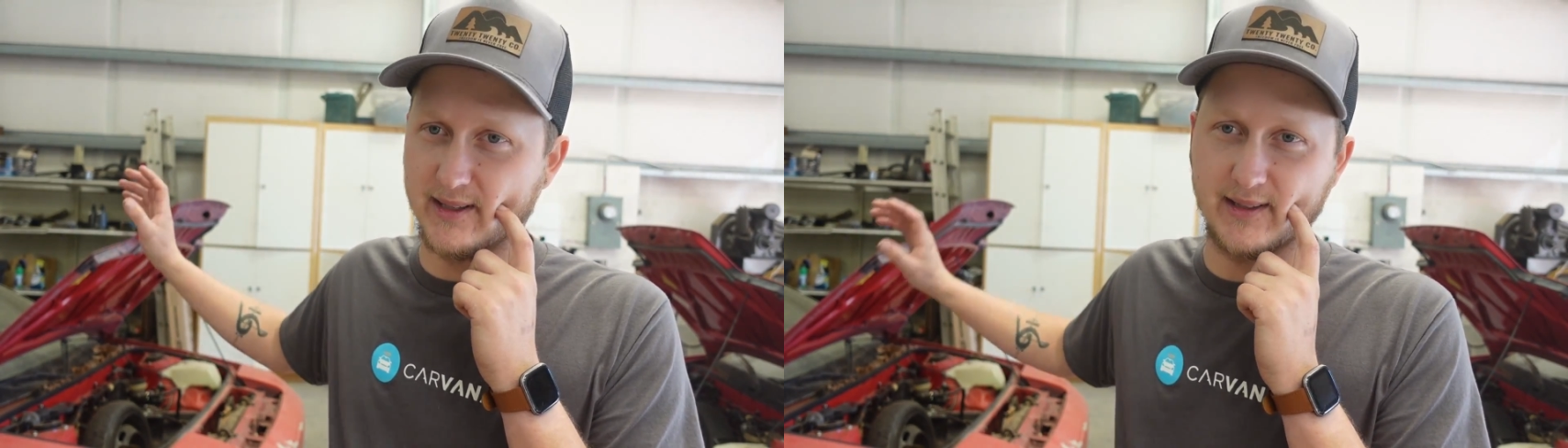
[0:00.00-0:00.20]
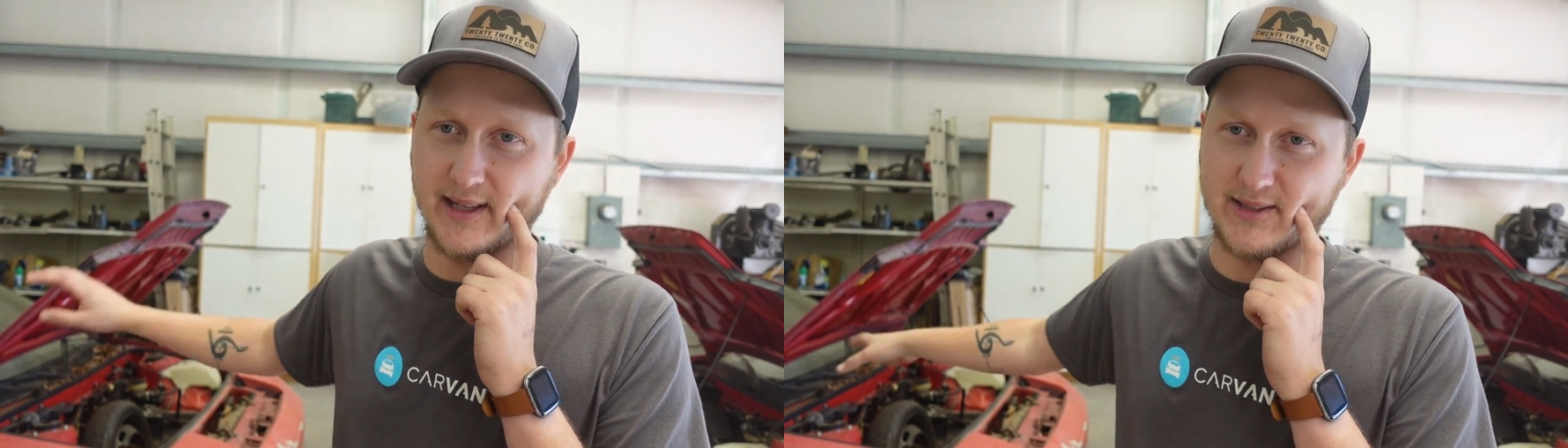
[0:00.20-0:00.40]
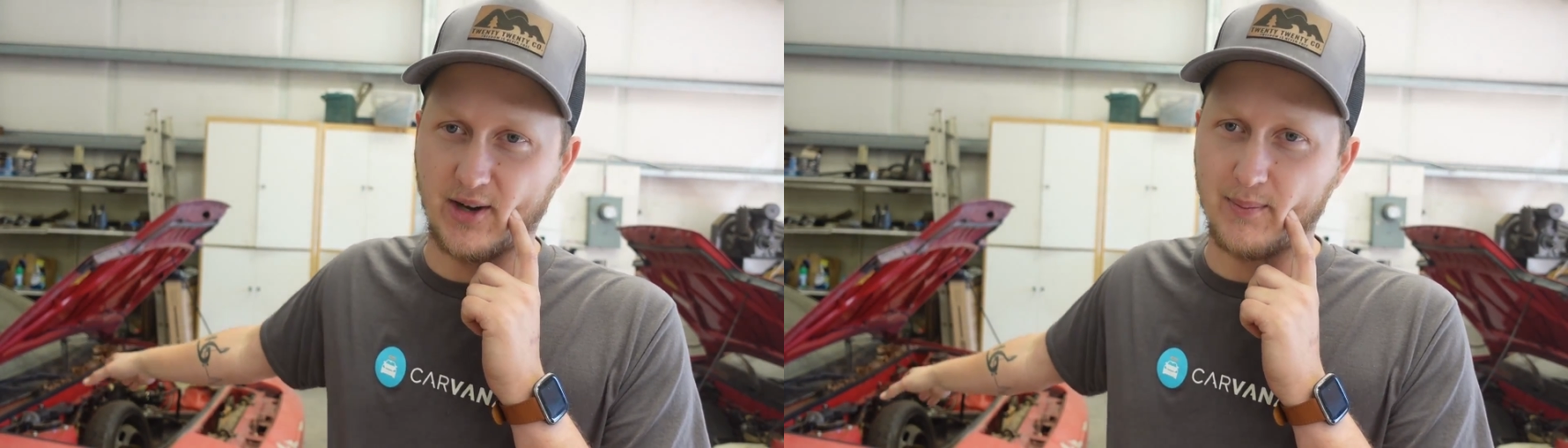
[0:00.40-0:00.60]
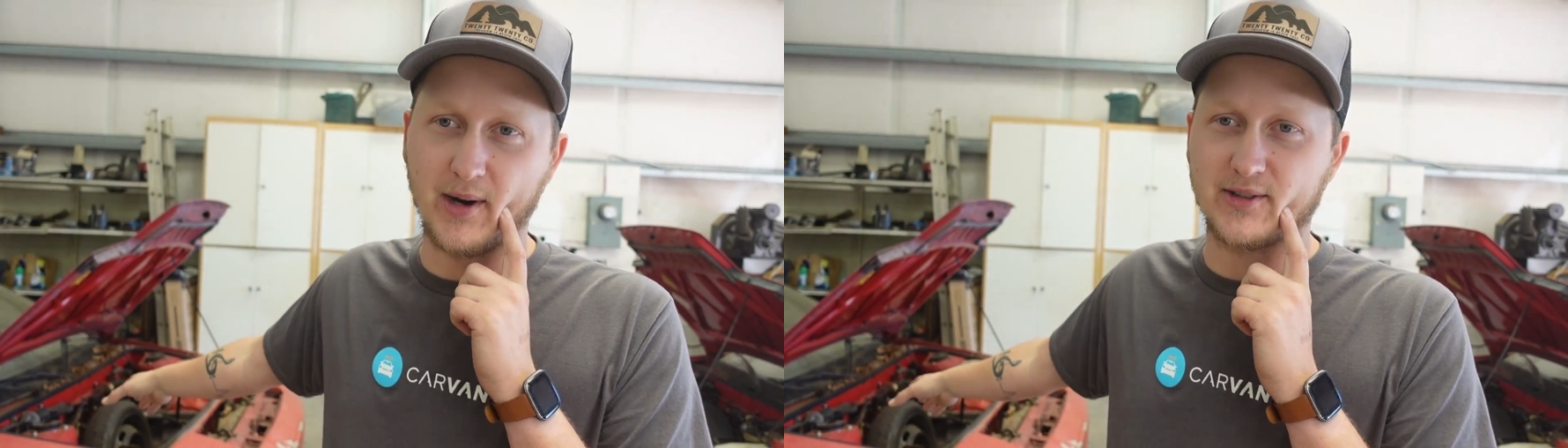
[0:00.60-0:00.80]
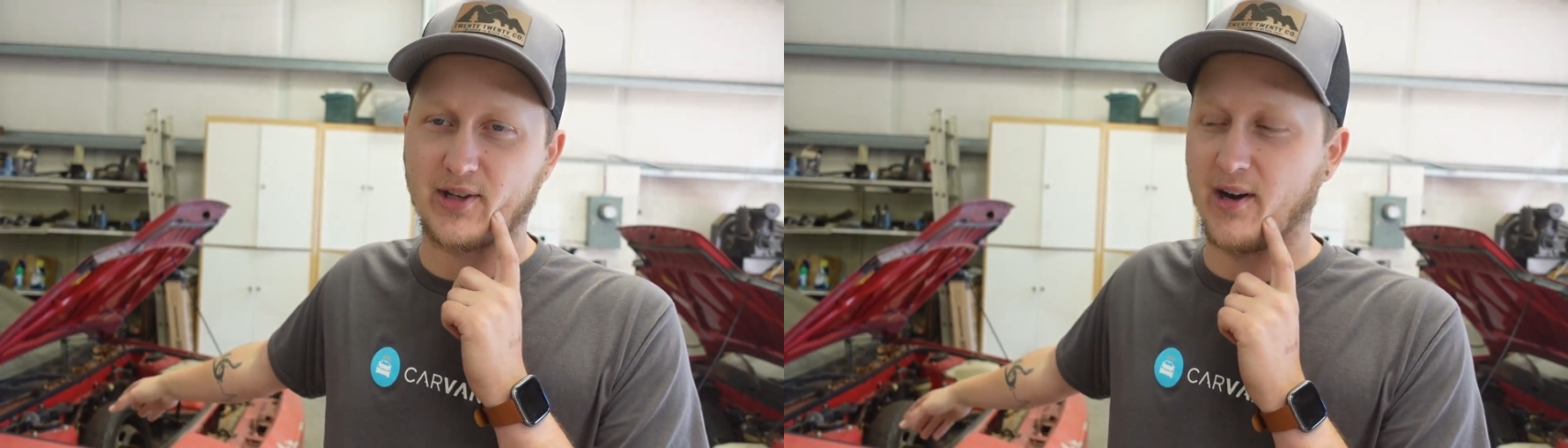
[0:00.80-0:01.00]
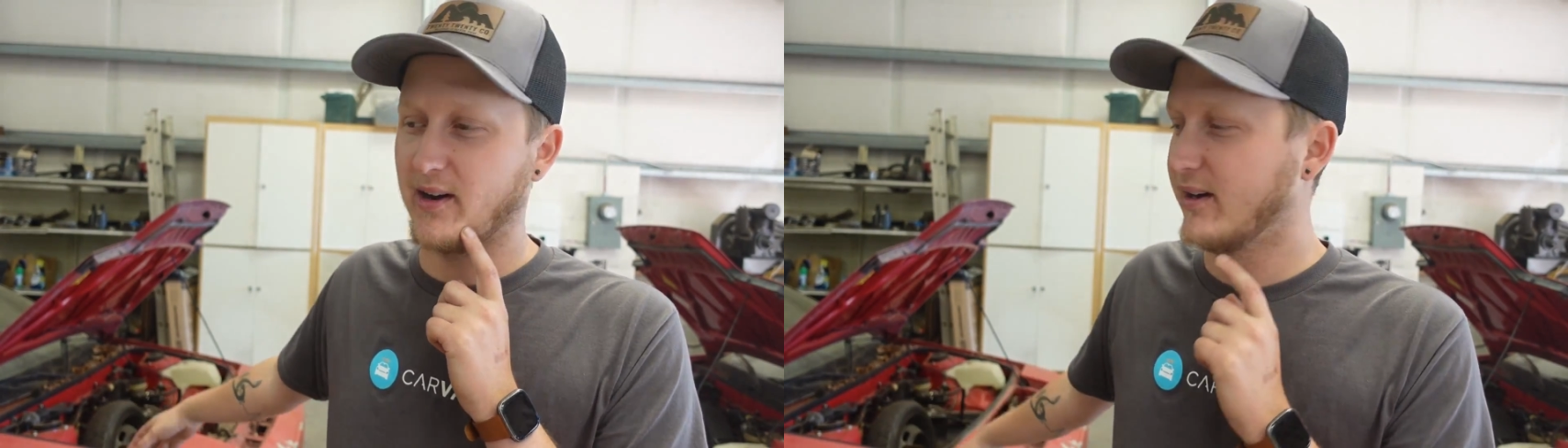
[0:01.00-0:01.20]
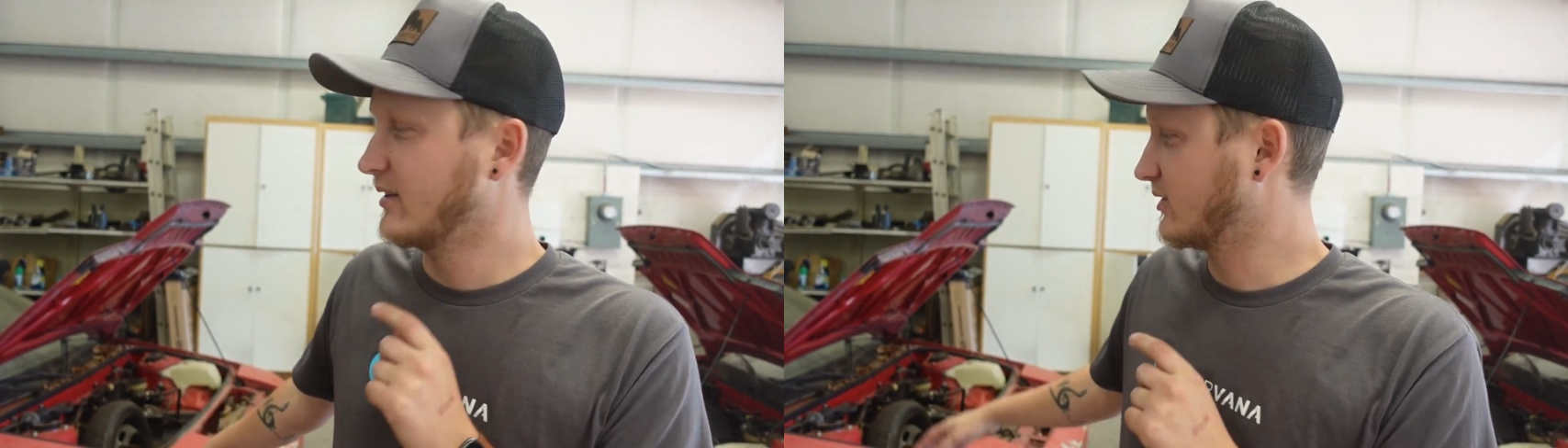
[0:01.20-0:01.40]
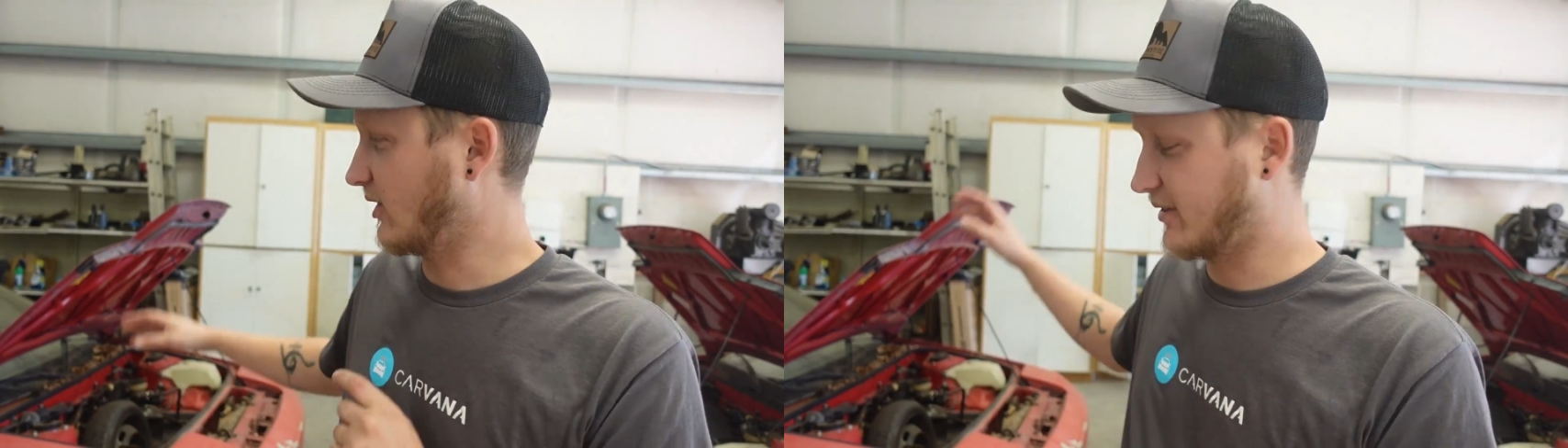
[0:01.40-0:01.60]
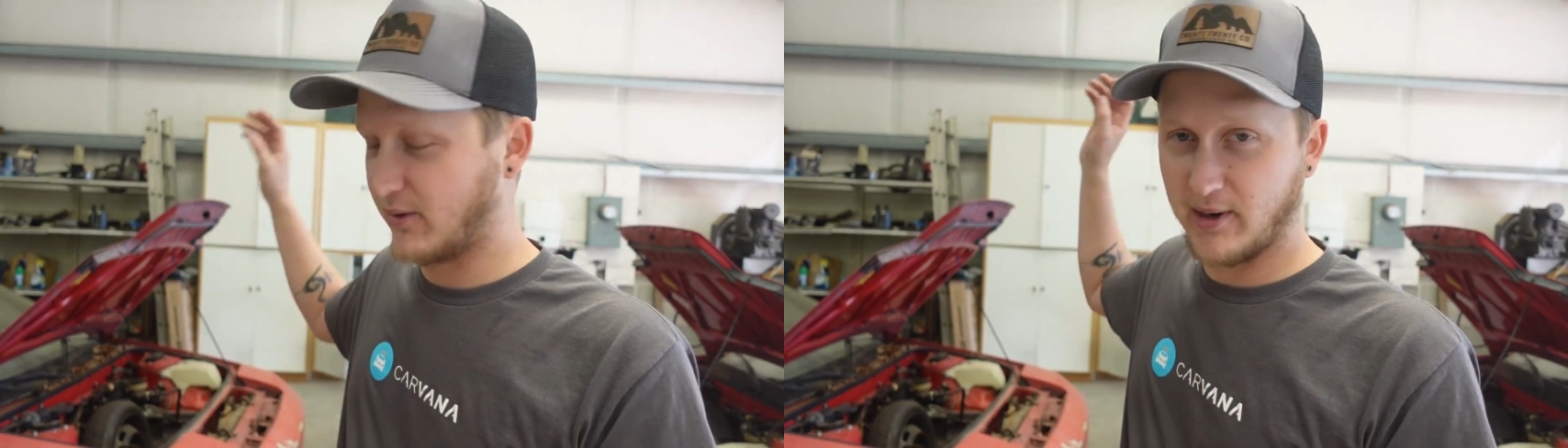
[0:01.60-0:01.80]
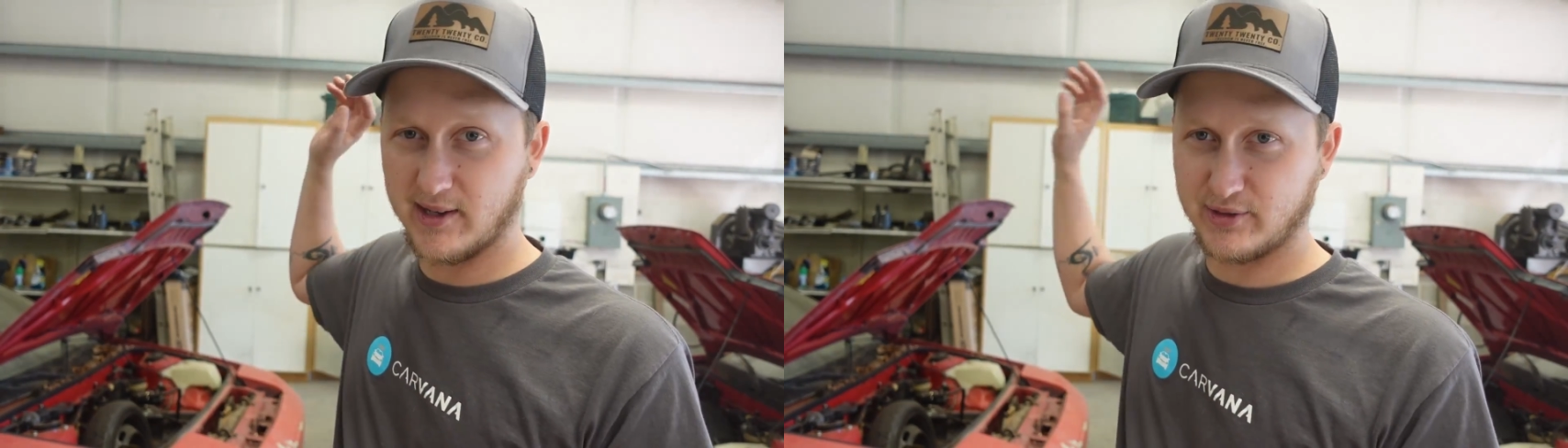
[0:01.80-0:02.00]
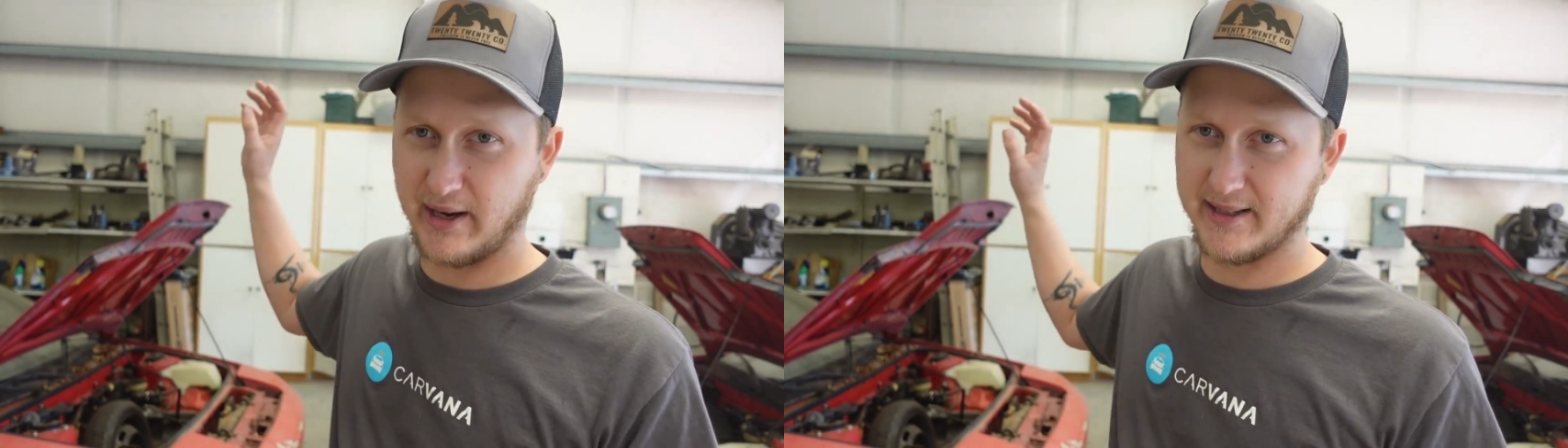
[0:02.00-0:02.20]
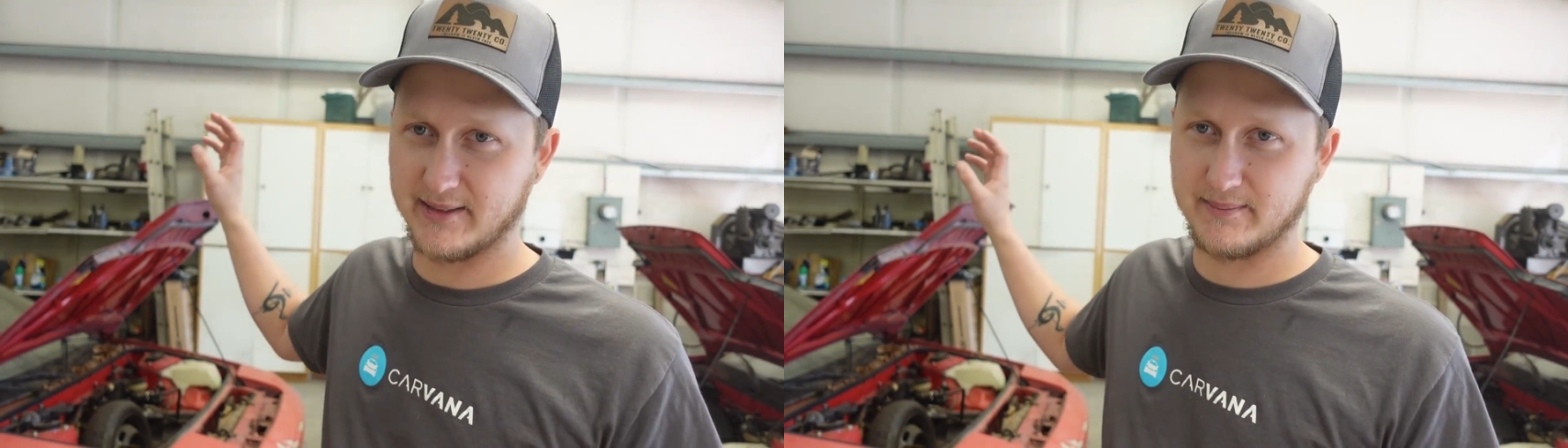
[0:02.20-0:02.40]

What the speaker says: and that's our parts car. So I think we're going to try and